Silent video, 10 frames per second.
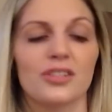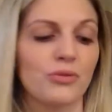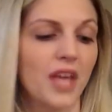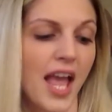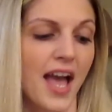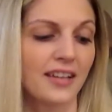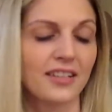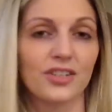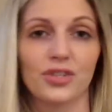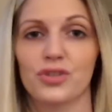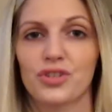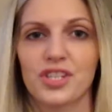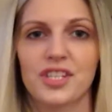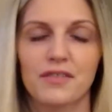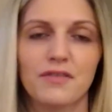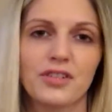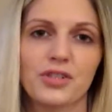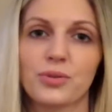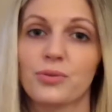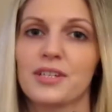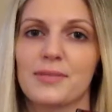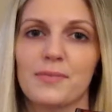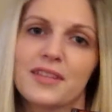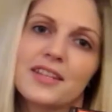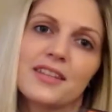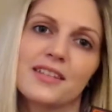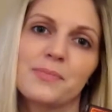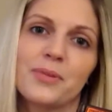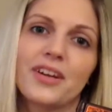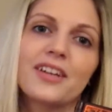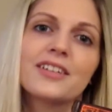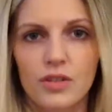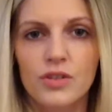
there's just different stories within this book.